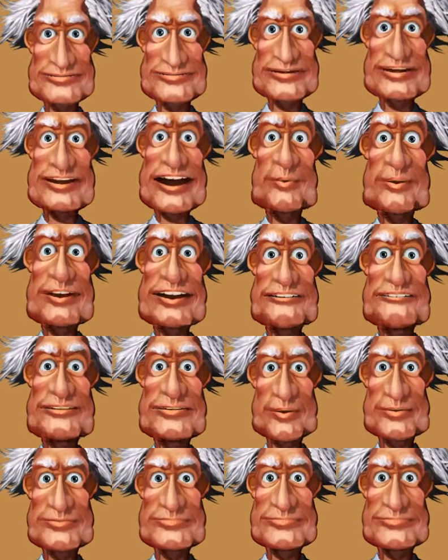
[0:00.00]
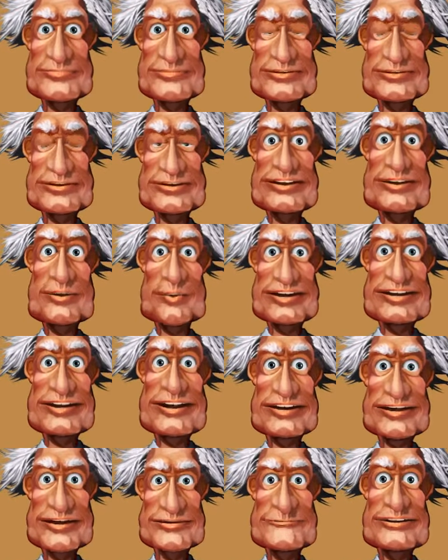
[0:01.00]
However,
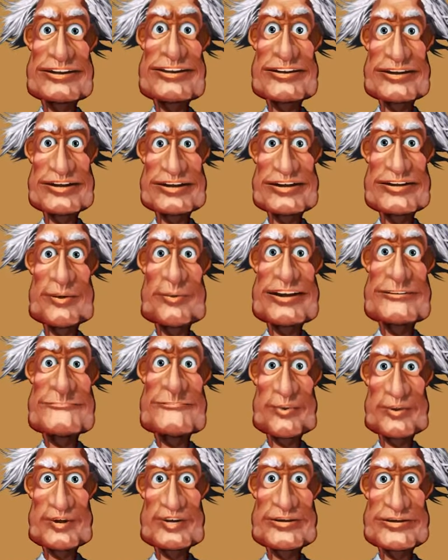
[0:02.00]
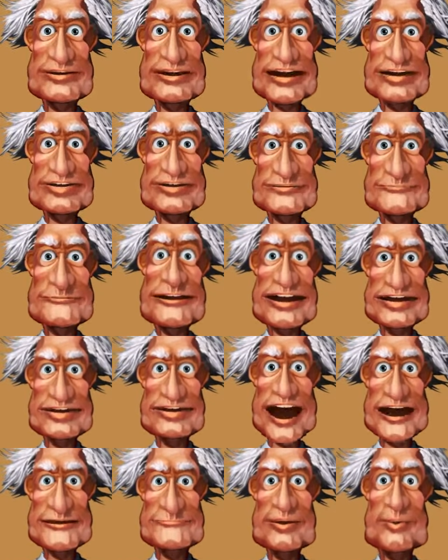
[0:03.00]
using appeals to emotion as a
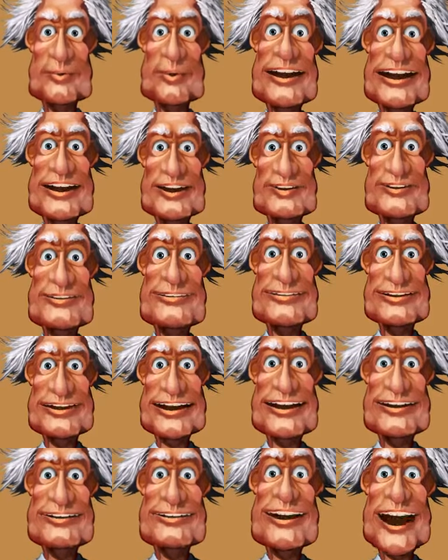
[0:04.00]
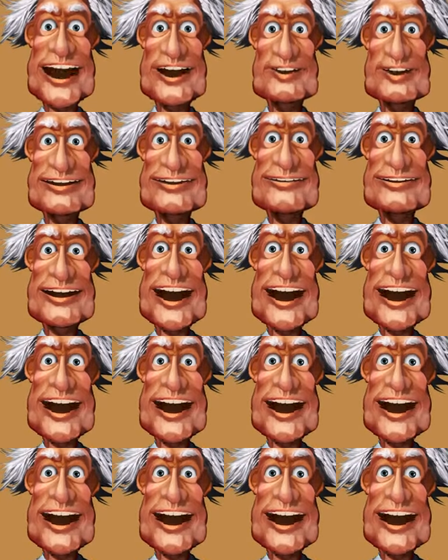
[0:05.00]
backup to rational and logical